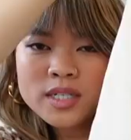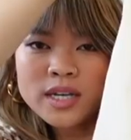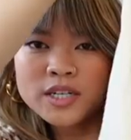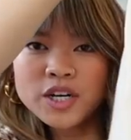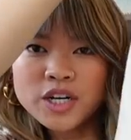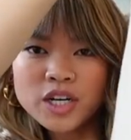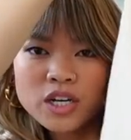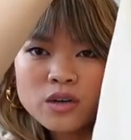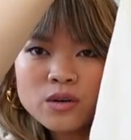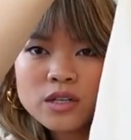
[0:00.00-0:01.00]
such a
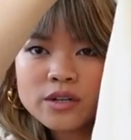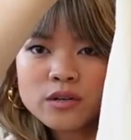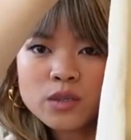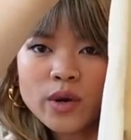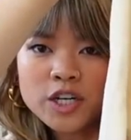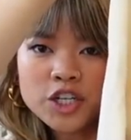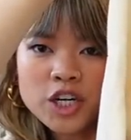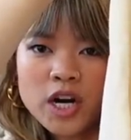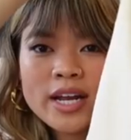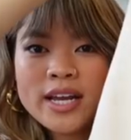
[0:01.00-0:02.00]
cute little
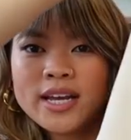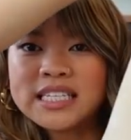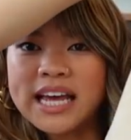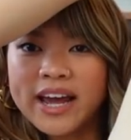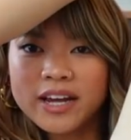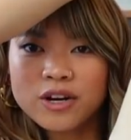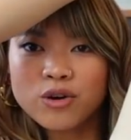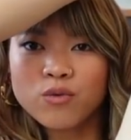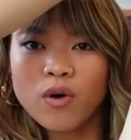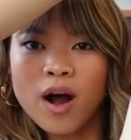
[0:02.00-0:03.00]
sweatshirt. It is a
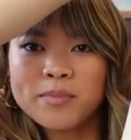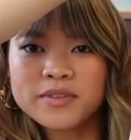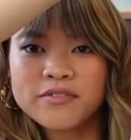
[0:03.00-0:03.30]
cropped